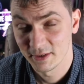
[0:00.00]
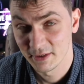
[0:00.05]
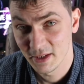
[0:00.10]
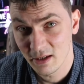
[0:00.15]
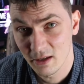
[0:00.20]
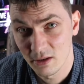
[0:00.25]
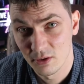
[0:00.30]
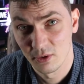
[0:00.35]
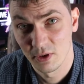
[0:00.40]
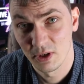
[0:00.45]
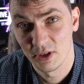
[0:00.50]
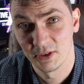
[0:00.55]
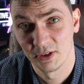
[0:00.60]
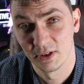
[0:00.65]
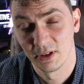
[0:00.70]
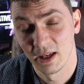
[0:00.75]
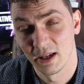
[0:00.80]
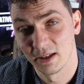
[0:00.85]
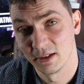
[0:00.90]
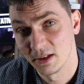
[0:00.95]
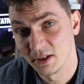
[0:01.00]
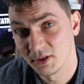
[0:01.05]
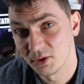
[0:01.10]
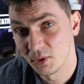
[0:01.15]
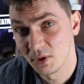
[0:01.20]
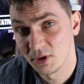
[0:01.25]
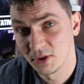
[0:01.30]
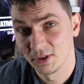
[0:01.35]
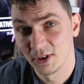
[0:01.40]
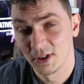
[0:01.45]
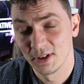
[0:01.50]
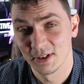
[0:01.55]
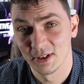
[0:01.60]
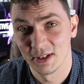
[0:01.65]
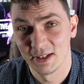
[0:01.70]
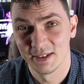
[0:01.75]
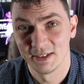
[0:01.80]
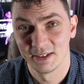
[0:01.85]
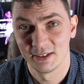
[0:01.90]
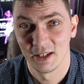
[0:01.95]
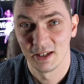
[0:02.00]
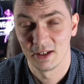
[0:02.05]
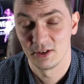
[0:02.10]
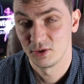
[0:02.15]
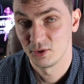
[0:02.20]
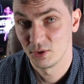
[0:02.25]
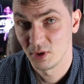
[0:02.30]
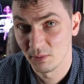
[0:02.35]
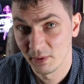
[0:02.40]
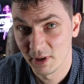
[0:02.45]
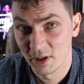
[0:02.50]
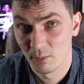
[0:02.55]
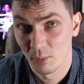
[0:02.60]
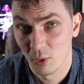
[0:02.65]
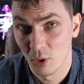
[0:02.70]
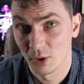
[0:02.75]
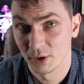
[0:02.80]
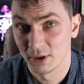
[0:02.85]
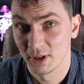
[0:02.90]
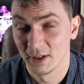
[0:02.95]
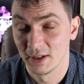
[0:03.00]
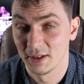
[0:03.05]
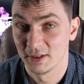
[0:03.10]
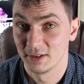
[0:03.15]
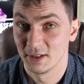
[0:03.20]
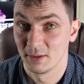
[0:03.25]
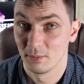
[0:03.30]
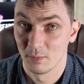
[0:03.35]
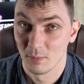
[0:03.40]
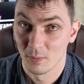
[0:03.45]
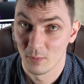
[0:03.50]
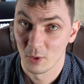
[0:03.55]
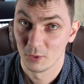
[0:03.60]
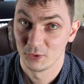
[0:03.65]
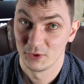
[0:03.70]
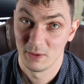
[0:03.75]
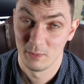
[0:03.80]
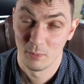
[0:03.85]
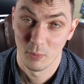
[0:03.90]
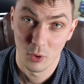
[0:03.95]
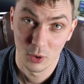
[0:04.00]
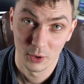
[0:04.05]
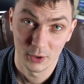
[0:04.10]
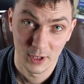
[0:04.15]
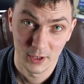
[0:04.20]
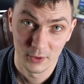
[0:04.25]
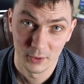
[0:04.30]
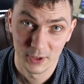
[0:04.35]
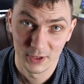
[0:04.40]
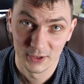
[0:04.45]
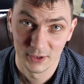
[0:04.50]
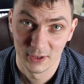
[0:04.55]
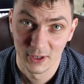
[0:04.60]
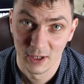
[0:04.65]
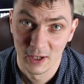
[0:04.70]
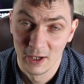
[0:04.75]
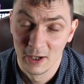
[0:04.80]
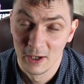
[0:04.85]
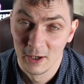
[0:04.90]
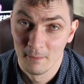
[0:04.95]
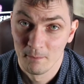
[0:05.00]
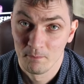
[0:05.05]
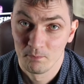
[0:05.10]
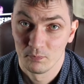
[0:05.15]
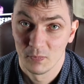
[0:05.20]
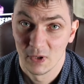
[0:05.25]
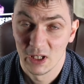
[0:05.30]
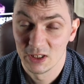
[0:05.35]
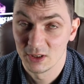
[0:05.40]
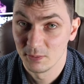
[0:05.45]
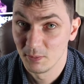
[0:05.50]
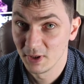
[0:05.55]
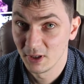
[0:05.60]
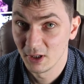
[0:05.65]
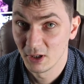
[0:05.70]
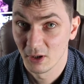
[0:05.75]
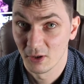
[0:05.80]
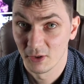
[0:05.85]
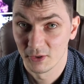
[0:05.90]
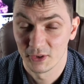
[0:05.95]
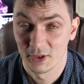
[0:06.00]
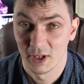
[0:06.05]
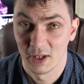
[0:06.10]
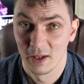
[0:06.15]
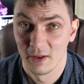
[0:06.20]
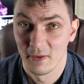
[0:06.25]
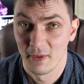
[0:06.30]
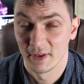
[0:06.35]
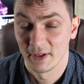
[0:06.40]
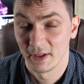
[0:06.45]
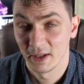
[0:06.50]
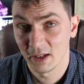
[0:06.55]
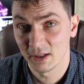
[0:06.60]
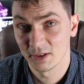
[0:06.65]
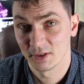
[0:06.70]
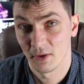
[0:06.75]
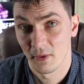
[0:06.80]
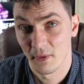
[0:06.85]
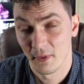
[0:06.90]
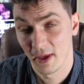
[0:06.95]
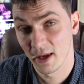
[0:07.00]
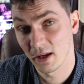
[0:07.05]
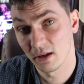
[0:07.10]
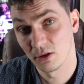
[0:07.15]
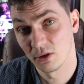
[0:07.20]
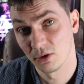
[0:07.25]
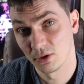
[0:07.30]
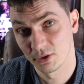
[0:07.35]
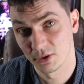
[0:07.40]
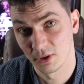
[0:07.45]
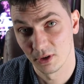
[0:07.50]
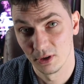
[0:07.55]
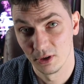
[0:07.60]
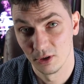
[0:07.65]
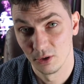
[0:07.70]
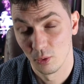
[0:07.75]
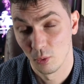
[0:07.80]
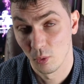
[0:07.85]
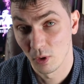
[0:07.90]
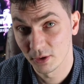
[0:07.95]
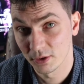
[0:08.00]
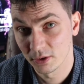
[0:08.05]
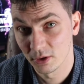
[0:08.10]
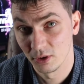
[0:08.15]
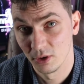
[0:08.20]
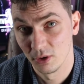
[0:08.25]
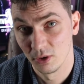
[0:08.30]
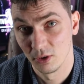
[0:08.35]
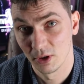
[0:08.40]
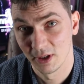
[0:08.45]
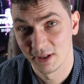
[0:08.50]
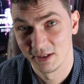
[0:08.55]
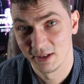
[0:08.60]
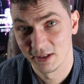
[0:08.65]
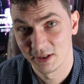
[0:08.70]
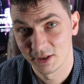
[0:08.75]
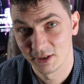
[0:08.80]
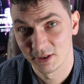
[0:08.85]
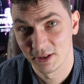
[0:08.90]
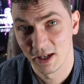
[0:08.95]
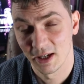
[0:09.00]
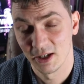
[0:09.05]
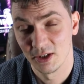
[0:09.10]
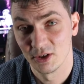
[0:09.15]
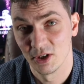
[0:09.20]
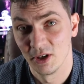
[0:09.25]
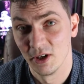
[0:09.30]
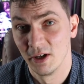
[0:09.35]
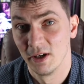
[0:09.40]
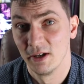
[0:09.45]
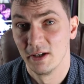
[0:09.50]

the second reason, and this reason is extremely important, is the most important reason, is because uh, the next thing you, you want to do at this stage